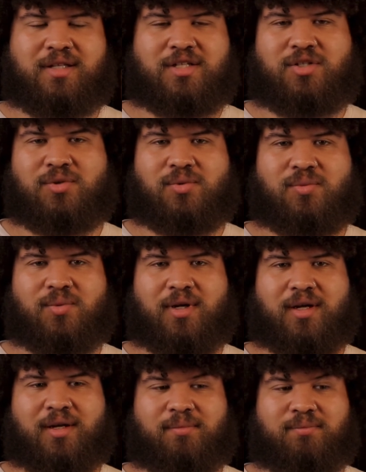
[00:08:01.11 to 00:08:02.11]
that you
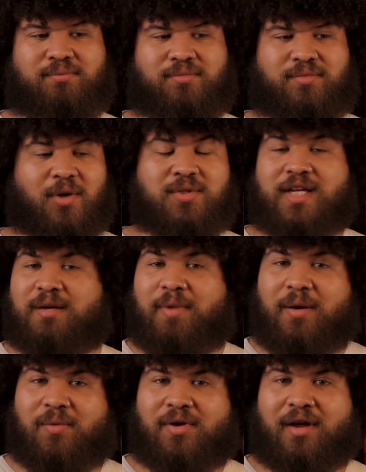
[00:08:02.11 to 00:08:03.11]
don't take
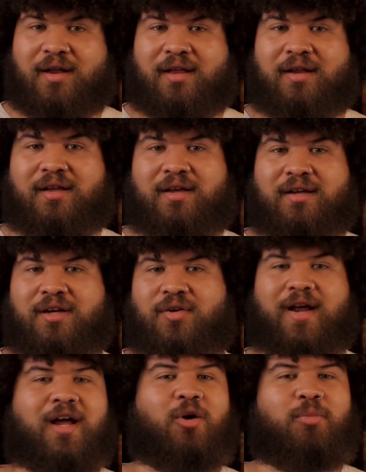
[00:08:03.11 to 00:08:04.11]
my word on it.
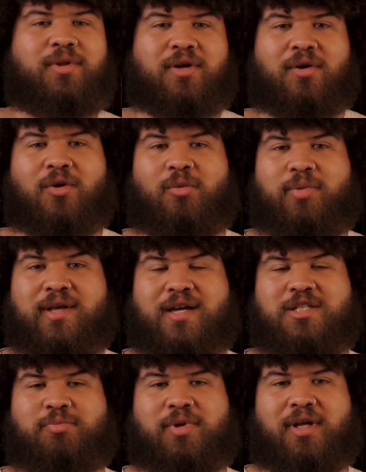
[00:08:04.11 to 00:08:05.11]
Crack open the good old
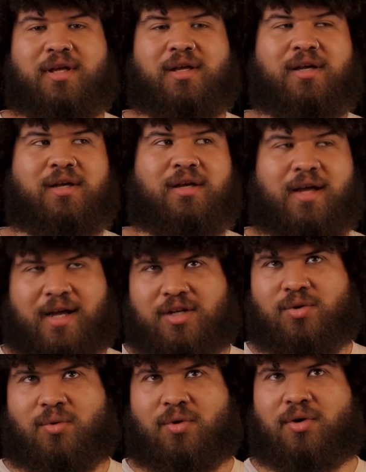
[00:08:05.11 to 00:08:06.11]
PHB
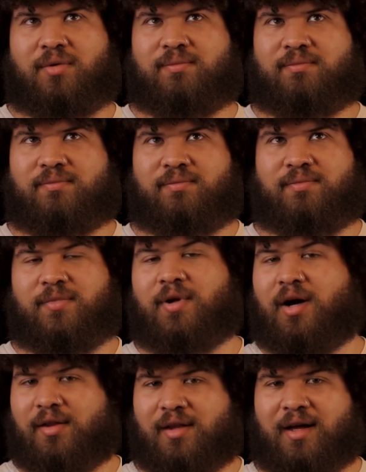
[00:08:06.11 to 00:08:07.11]
and or
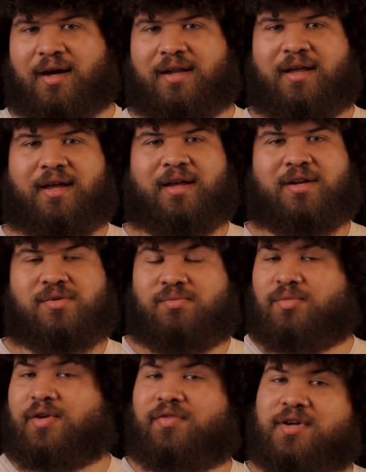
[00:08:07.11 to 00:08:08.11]
online and
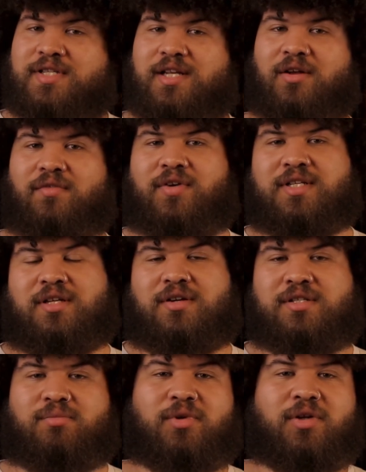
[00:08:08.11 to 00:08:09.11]
read for yourself, because there are
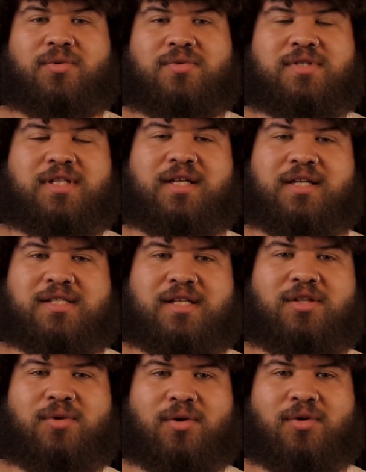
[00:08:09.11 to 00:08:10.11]
some really cool things
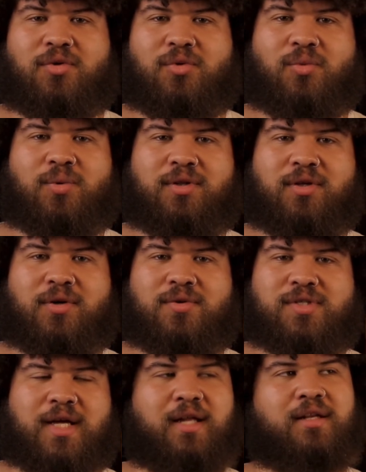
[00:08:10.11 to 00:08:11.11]
that you can do with
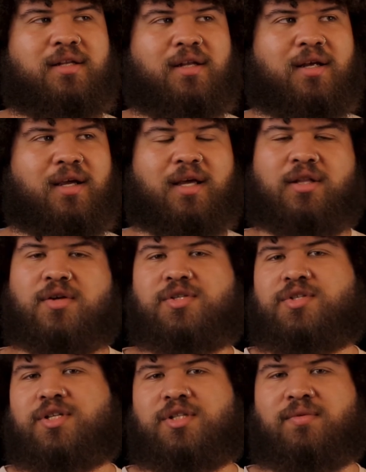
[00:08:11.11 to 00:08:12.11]
those. And again, those
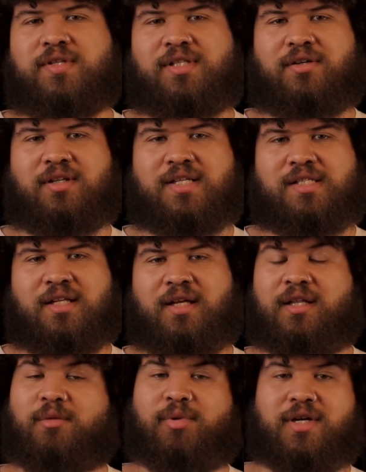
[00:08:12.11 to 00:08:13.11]
are just the ones that are listed
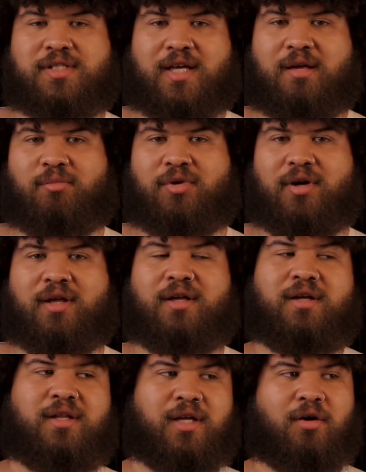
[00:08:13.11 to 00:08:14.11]
in the Player's Handbook.
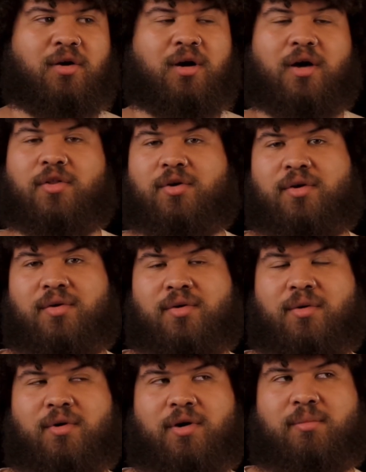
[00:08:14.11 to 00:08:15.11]
There are other
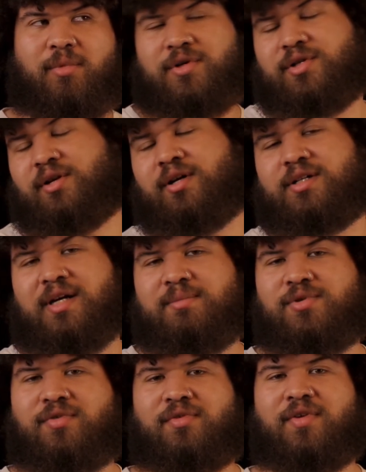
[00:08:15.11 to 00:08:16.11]
martial
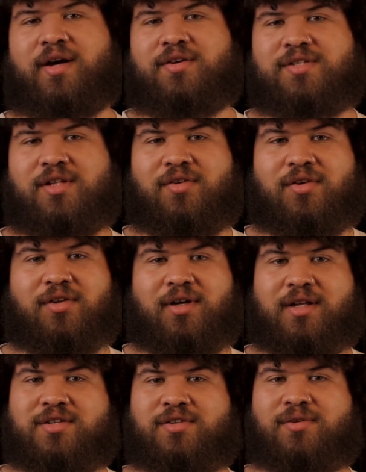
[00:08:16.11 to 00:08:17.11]
archetypes for fighters that you can
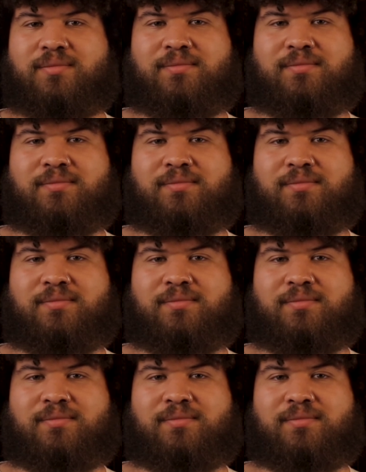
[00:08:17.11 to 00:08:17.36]
look into.